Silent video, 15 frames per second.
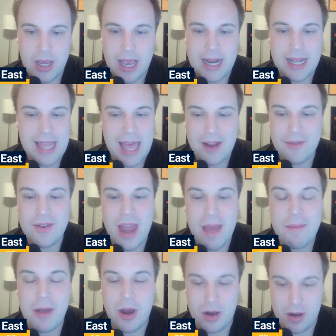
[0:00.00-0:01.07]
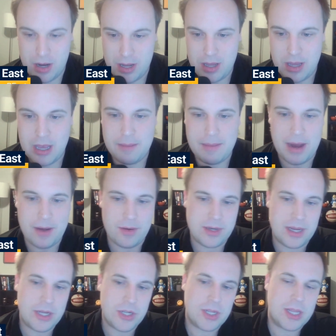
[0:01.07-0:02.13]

I had a lot of Nembhard in my rotation.